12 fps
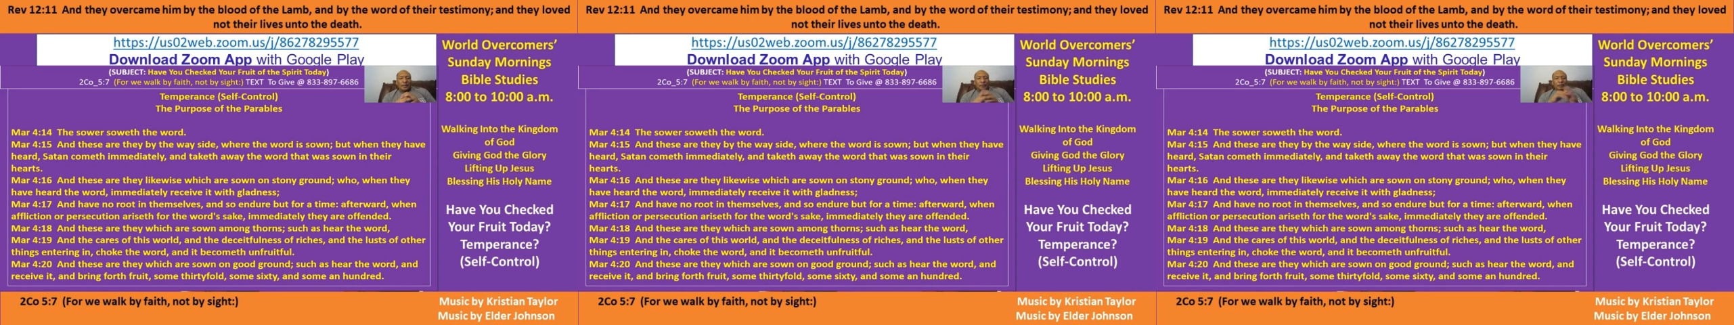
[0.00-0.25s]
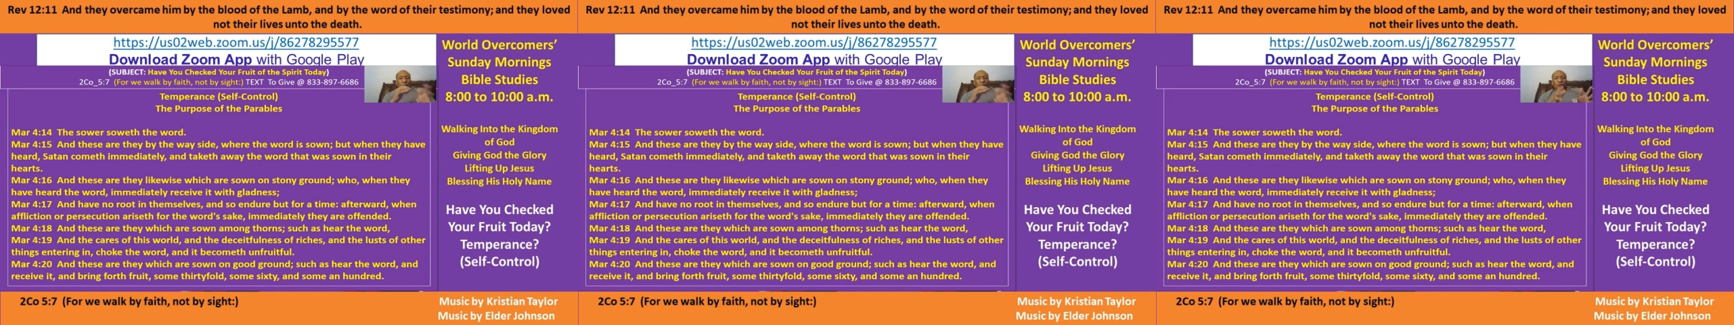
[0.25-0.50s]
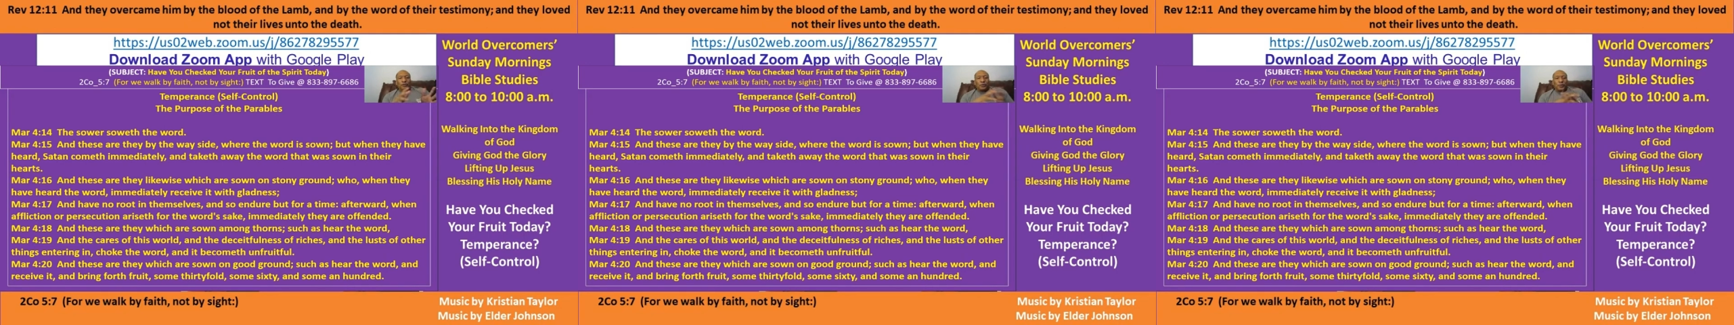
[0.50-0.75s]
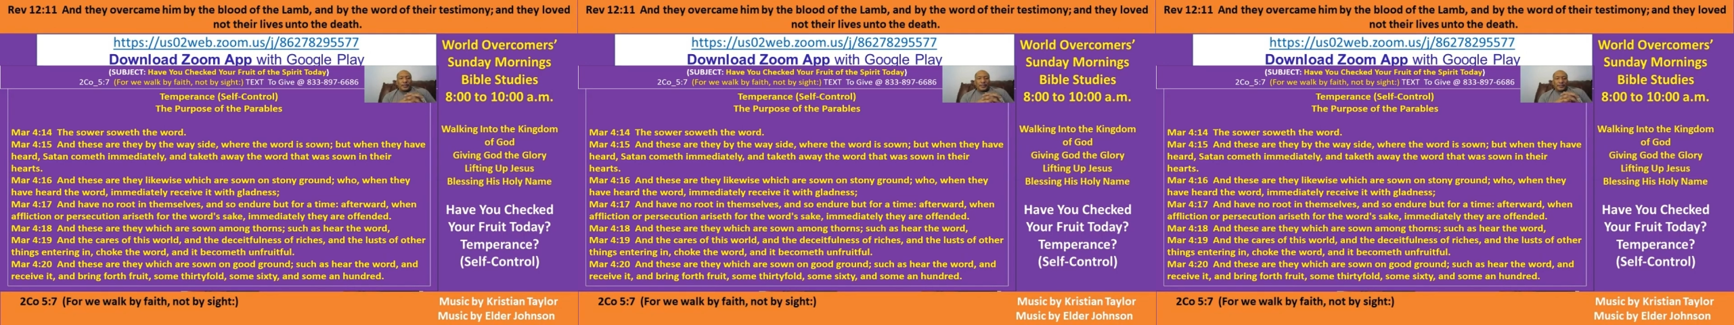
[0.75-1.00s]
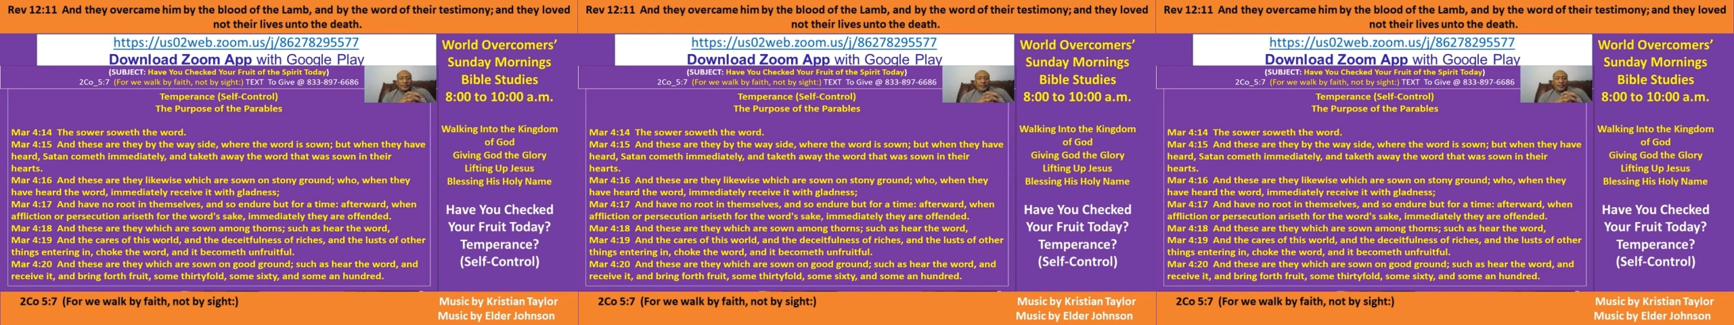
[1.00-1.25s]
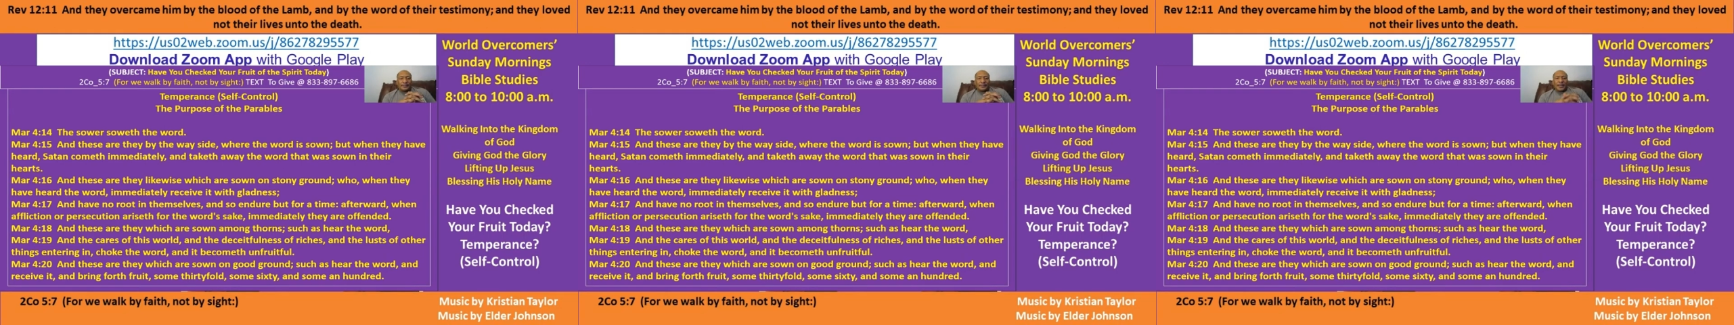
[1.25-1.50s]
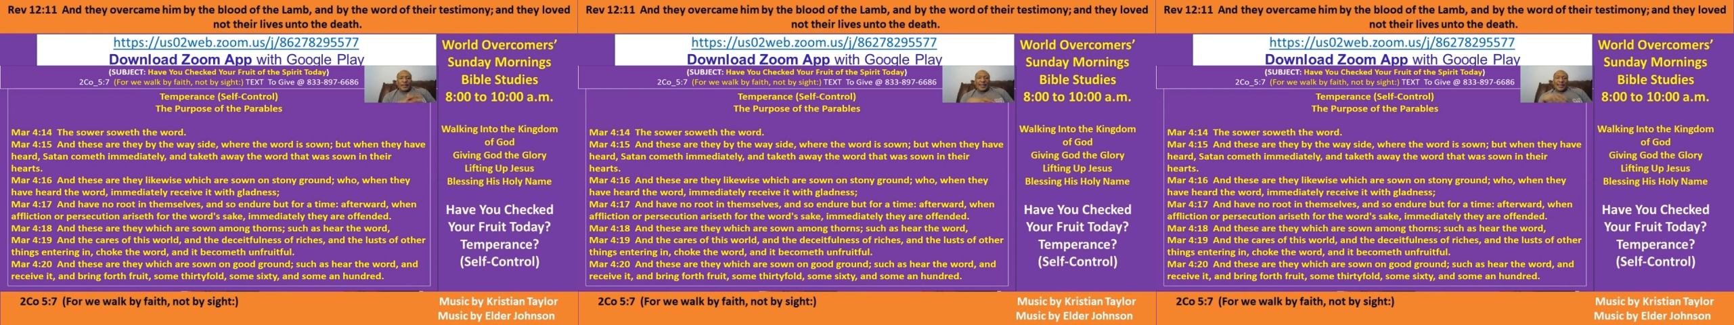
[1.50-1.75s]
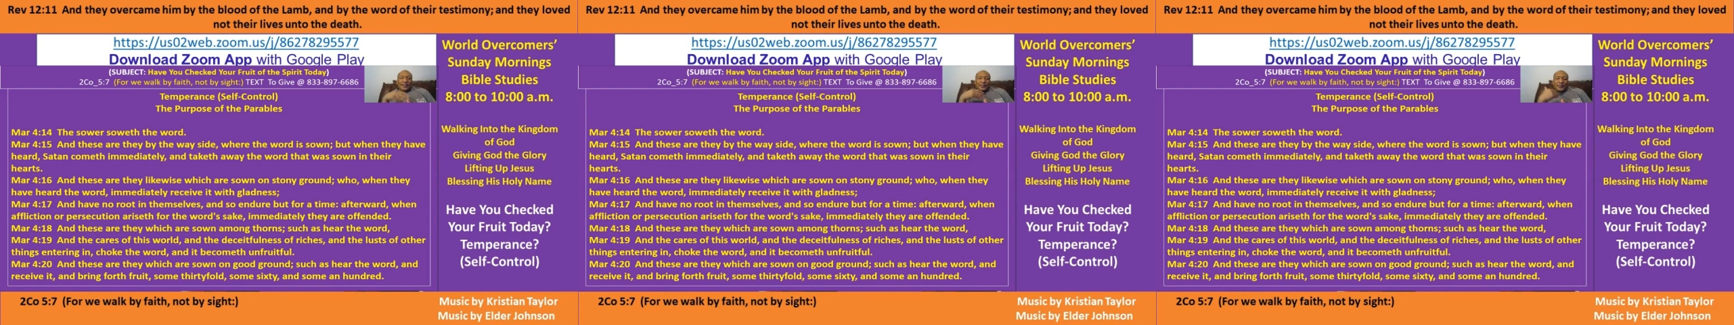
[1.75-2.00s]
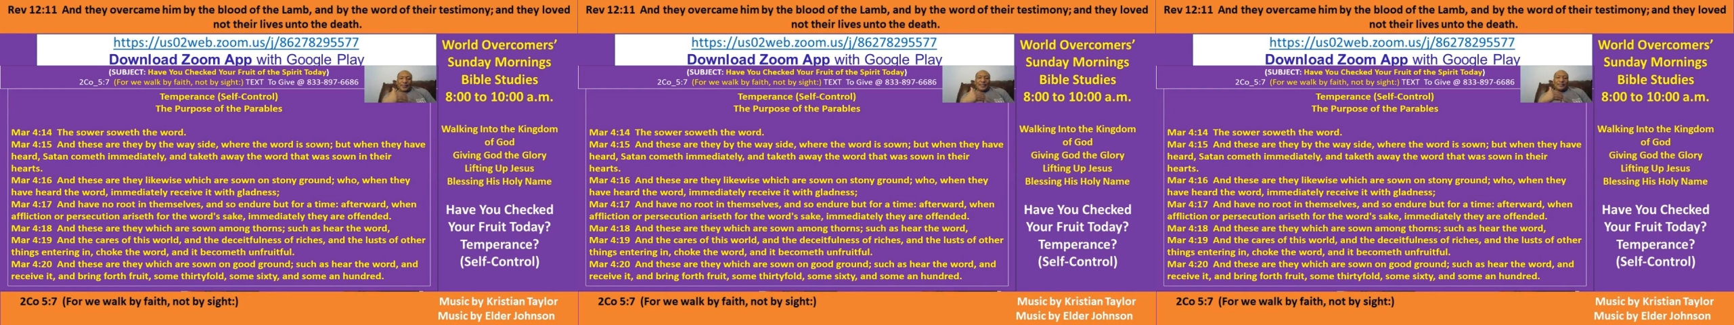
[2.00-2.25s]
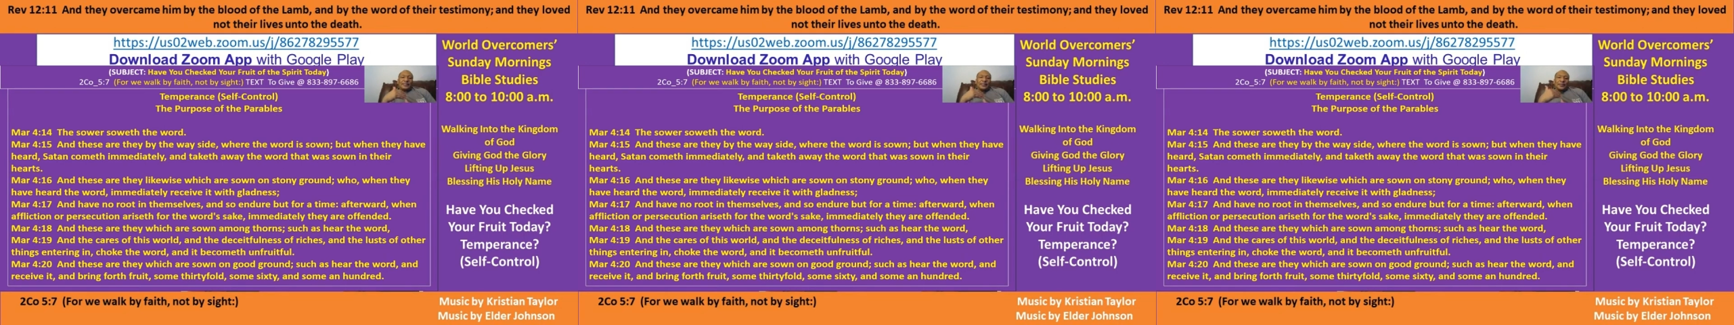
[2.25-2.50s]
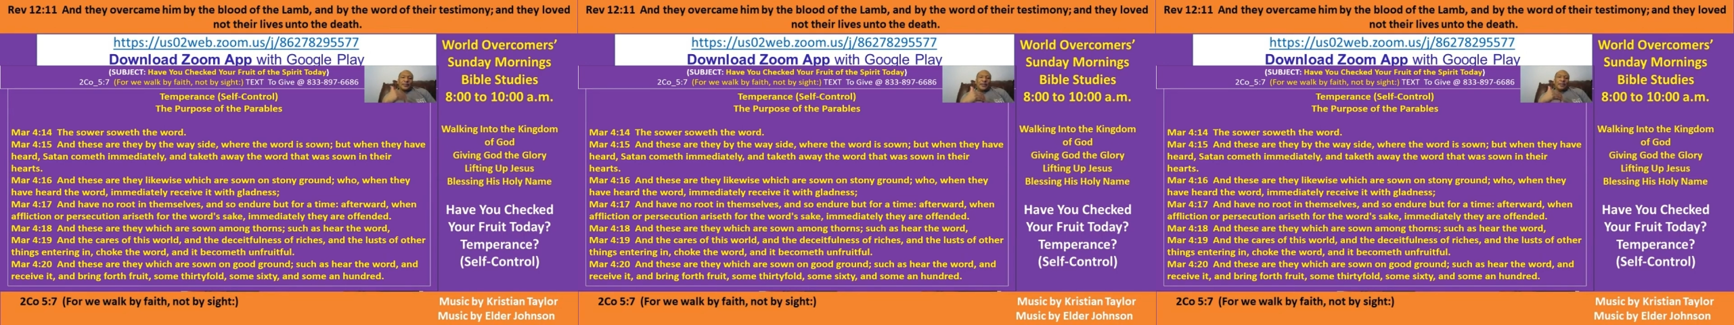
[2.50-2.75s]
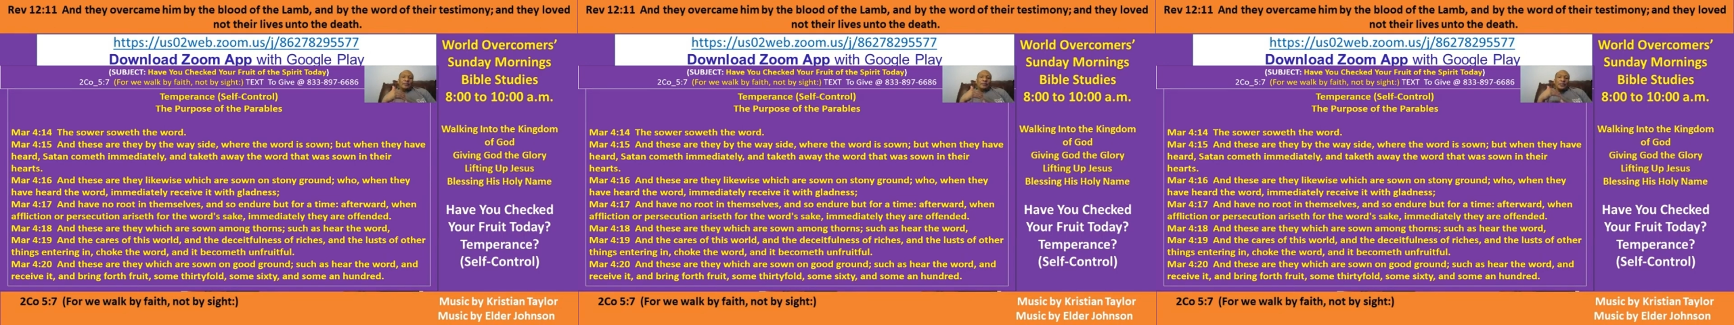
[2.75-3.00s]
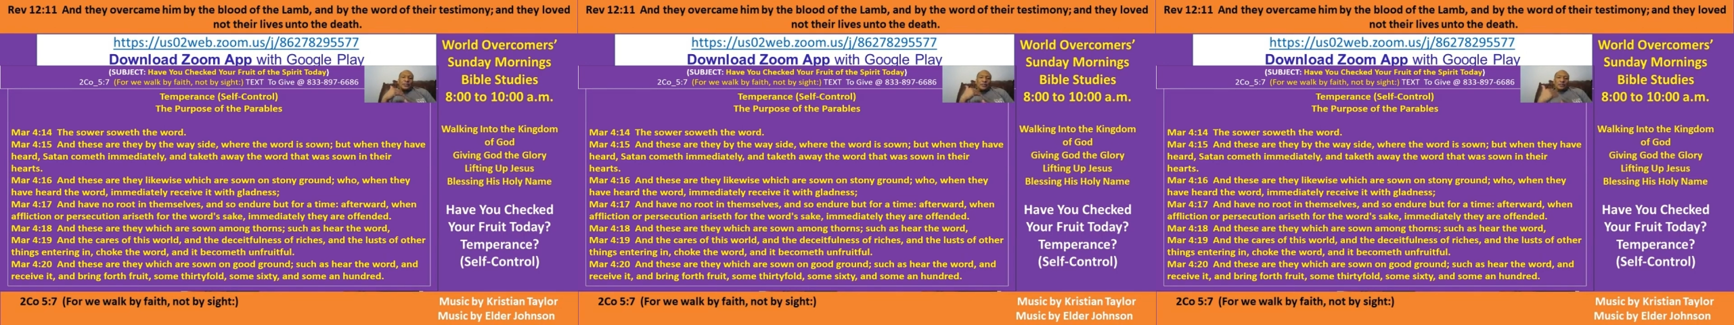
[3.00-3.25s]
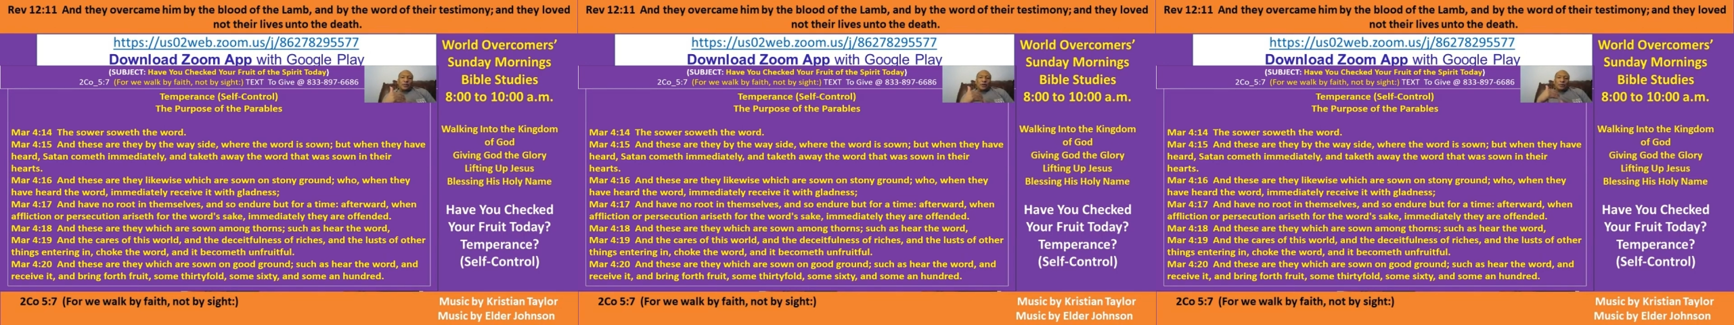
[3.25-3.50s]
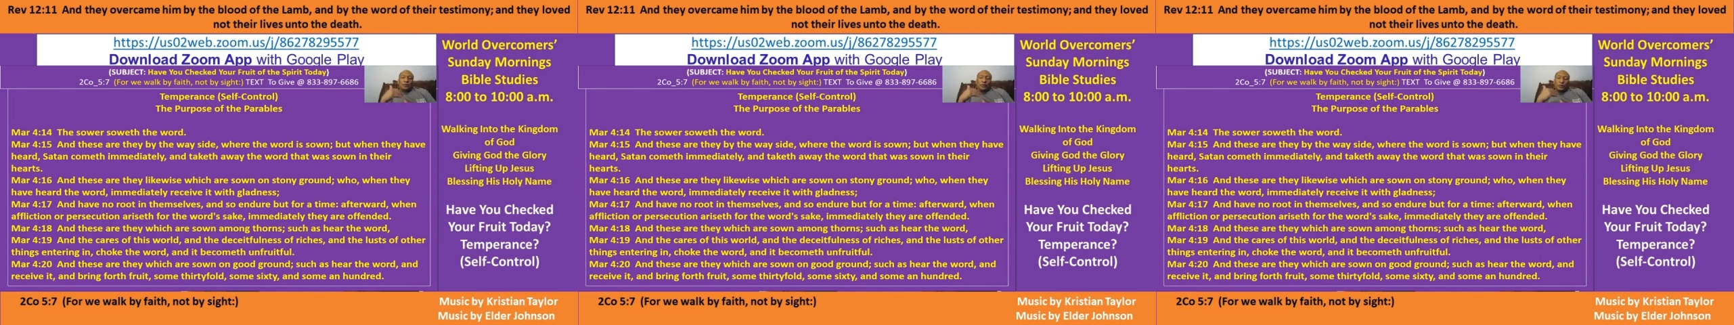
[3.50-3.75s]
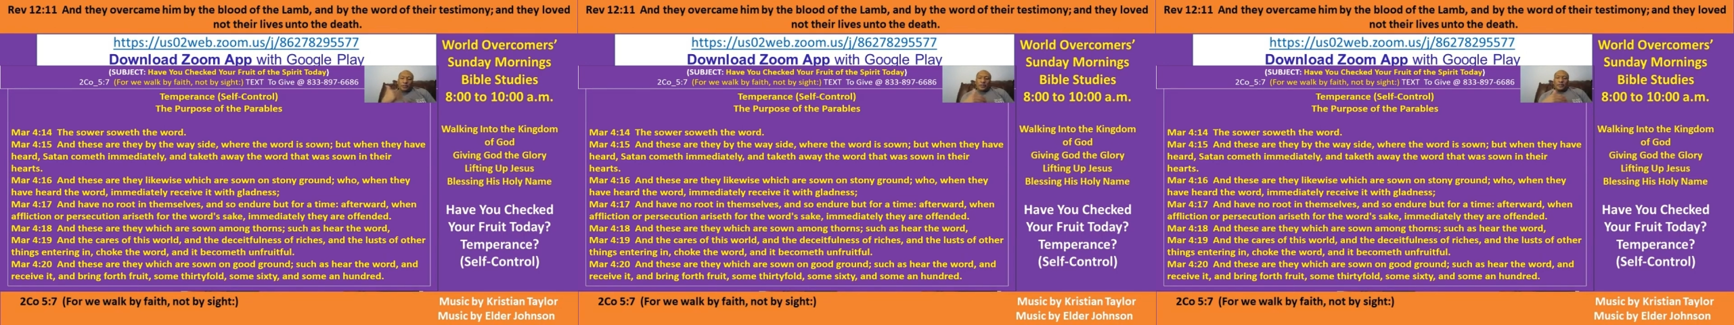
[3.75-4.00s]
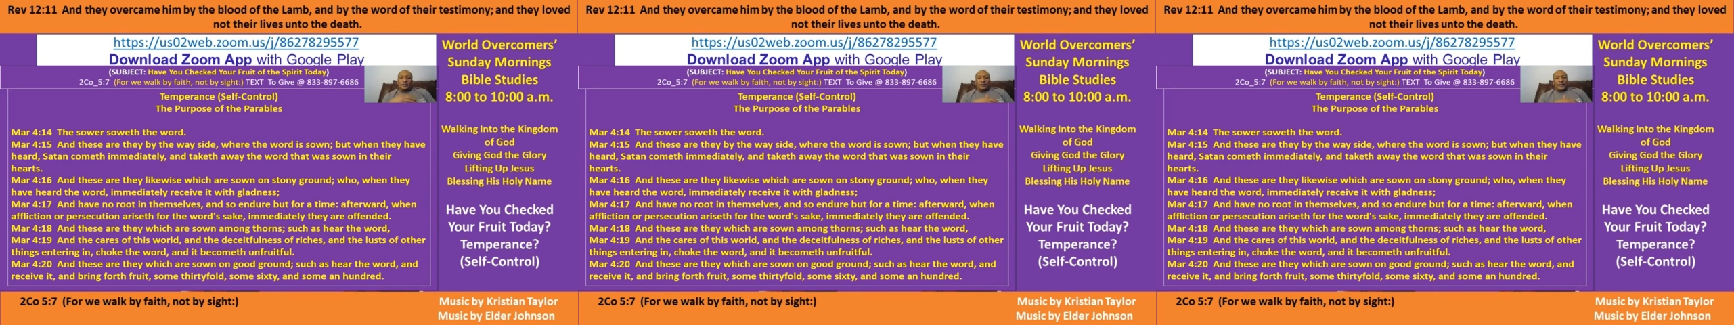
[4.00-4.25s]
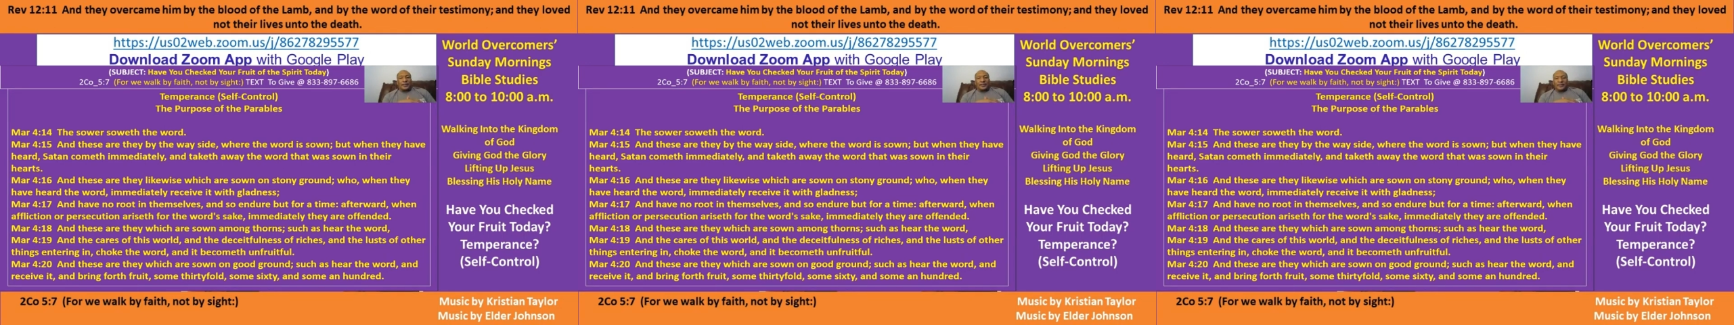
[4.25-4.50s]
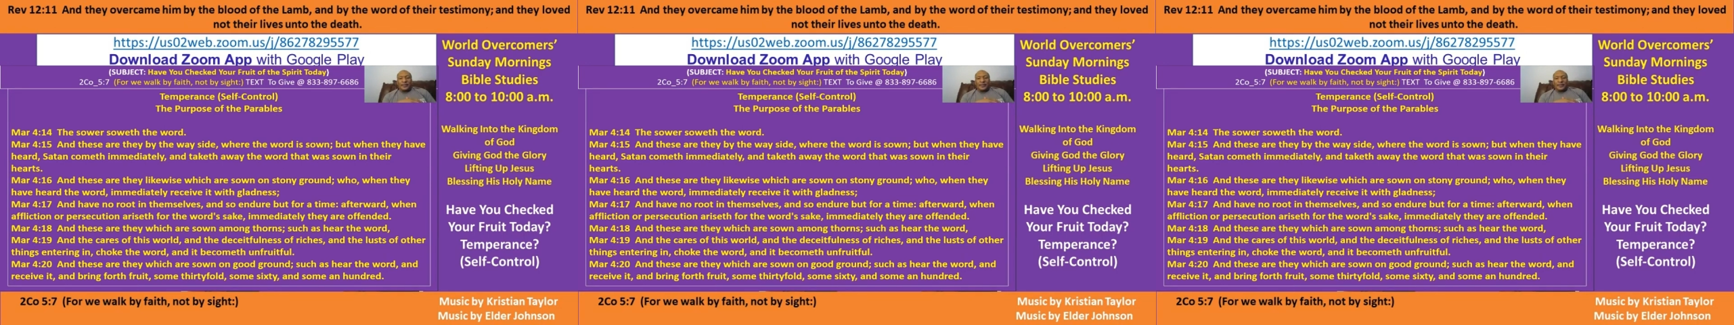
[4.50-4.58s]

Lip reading: Nobody's mouth can be seen.